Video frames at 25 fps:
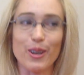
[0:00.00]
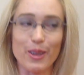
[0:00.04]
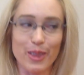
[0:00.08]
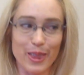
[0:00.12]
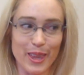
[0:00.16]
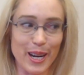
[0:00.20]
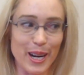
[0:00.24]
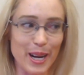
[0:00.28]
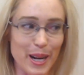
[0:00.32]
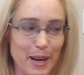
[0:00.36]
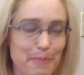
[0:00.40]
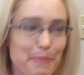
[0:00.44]

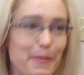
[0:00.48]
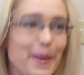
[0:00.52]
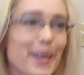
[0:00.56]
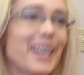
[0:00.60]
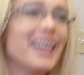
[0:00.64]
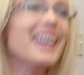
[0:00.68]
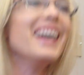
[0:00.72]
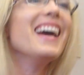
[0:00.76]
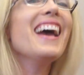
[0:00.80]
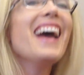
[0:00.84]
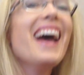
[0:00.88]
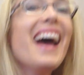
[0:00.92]

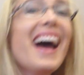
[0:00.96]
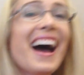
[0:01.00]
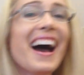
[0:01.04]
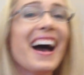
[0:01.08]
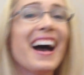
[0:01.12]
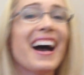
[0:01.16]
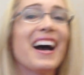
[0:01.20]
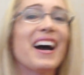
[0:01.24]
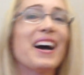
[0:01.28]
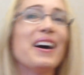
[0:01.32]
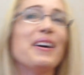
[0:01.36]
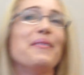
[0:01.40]
occupational therapy,
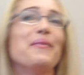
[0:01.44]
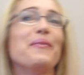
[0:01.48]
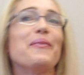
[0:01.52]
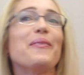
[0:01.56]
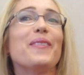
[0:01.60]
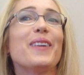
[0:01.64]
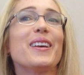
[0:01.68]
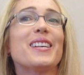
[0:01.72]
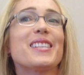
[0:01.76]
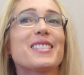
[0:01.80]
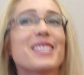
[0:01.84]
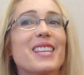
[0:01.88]

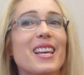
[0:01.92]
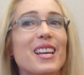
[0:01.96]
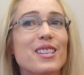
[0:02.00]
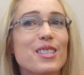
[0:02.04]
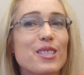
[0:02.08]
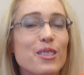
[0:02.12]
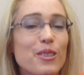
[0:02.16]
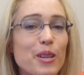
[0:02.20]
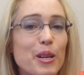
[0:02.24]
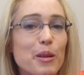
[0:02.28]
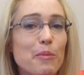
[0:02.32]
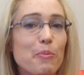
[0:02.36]

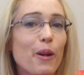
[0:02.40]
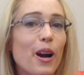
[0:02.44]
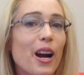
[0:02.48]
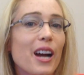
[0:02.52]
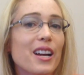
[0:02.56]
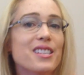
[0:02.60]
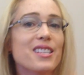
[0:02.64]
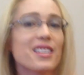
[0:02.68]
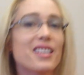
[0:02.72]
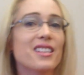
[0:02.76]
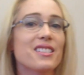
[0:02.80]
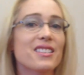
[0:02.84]
sensory
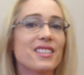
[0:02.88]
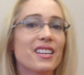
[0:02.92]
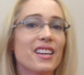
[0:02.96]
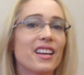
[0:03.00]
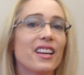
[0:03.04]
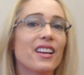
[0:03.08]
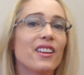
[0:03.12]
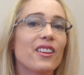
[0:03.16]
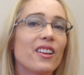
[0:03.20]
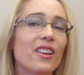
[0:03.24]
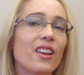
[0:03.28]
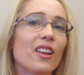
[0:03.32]

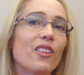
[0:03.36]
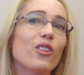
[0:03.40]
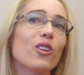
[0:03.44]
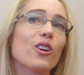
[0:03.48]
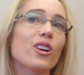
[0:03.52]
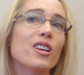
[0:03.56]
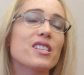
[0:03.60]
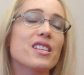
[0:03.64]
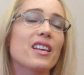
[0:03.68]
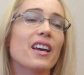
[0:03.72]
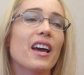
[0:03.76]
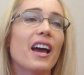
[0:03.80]
processing
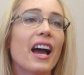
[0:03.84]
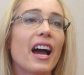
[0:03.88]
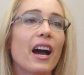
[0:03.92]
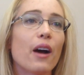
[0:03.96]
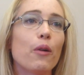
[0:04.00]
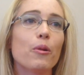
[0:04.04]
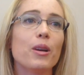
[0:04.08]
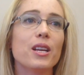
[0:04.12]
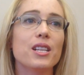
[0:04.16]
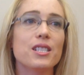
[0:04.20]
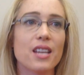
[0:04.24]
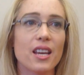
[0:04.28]
looks at
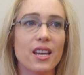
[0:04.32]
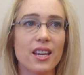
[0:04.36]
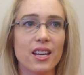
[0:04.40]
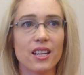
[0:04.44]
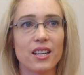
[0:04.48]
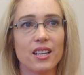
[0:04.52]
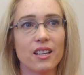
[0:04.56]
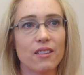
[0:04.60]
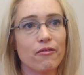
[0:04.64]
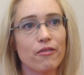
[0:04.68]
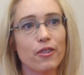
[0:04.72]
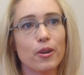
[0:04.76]
how we take
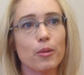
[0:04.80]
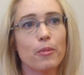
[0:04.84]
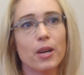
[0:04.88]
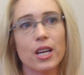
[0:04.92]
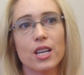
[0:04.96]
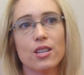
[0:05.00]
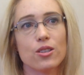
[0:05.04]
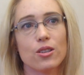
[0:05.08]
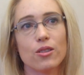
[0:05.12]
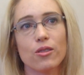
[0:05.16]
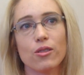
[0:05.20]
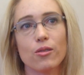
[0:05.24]
in
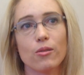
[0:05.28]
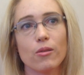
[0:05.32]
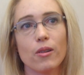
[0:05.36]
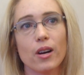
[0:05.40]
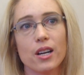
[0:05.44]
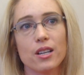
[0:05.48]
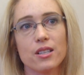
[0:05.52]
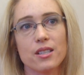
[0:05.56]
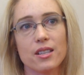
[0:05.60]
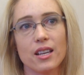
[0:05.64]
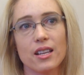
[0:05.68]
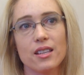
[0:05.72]
information through
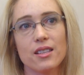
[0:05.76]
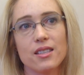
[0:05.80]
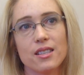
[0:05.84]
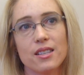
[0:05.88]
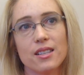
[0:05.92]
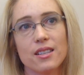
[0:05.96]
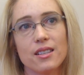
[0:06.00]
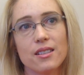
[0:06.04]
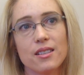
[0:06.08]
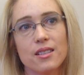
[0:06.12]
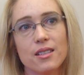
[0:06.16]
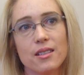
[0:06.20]
our
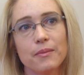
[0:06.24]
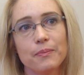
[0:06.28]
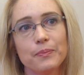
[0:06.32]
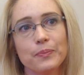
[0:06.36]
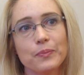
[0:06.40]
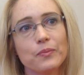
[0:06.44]
senses.